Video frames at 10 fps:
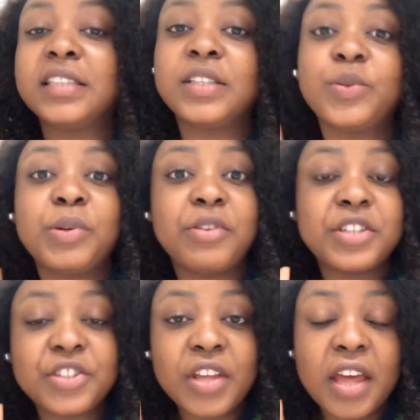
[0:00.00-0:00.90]
we
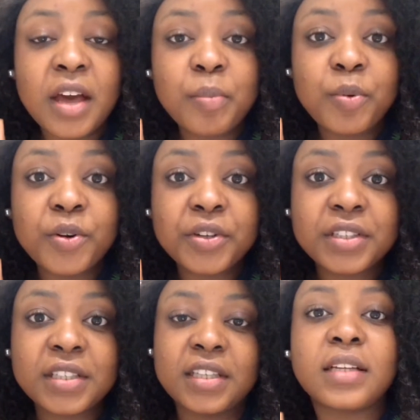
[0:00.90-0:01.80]
reached the airport.
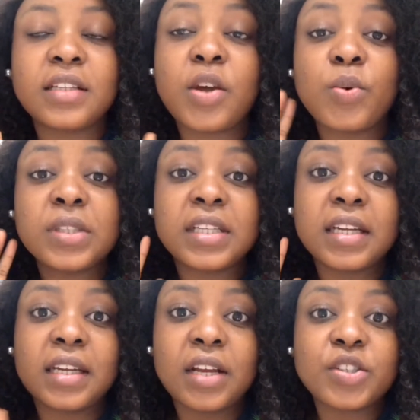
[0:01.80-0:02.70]
There was an
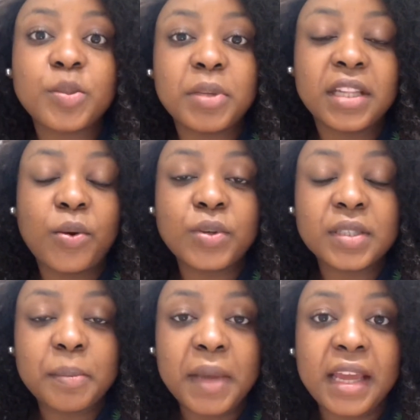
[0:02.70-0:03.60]
announcement that was
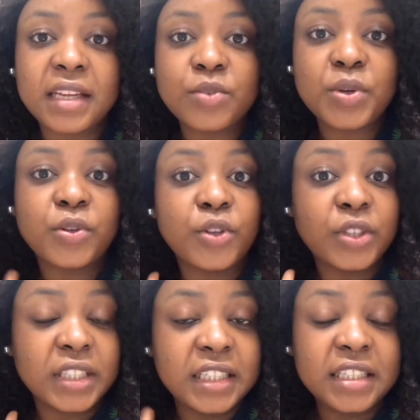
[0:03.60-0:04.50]
made. We could
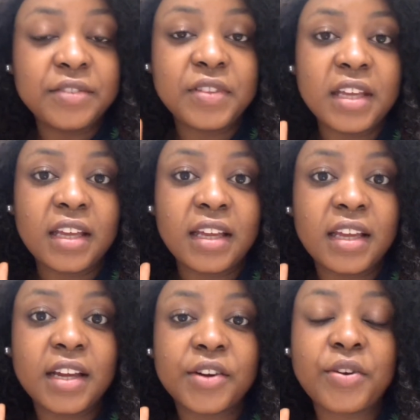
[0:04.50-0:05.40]
not leave the
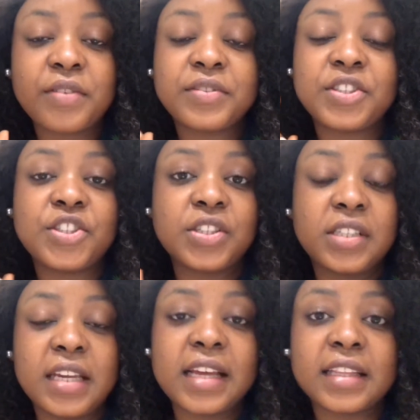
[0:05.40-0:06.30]
aircraft
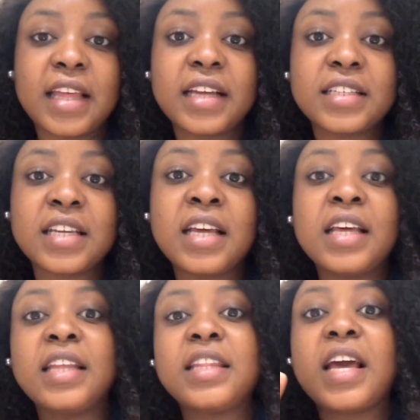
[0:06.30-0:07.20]
just like that.
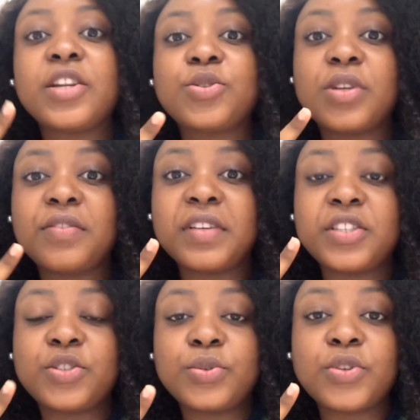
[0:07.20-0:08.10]
They had to give us
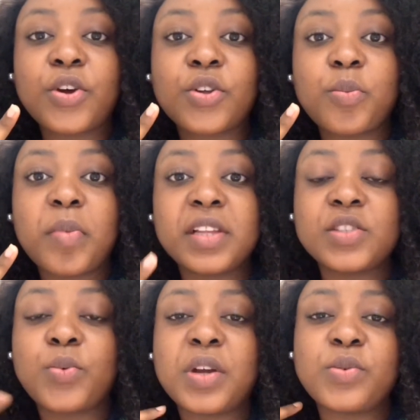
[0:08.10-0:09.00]
2 documents.
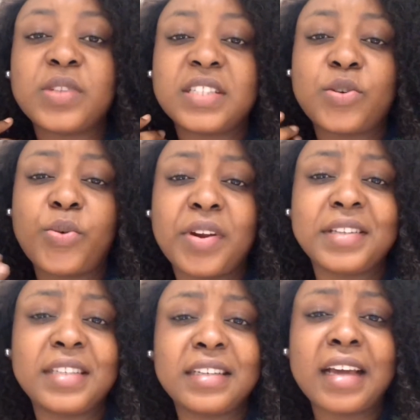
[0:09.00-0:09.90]
One was a
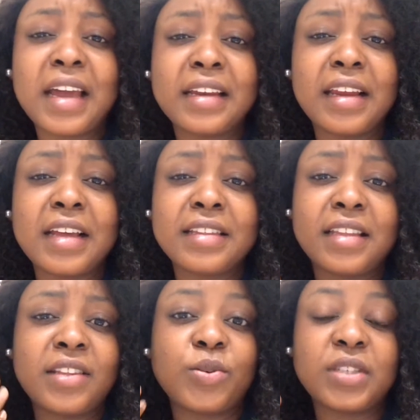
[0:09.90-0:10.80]
quarantine guideline, then
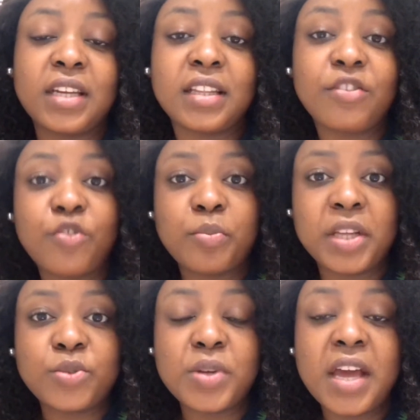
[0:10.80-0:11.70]
there was another form
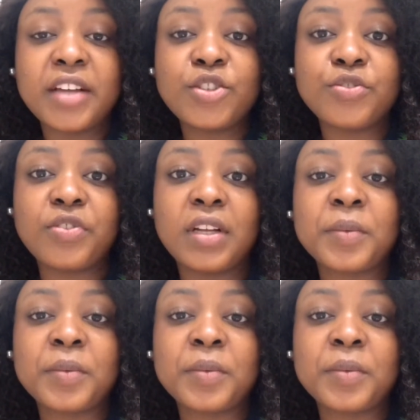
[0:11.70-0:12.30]
that we had to fill,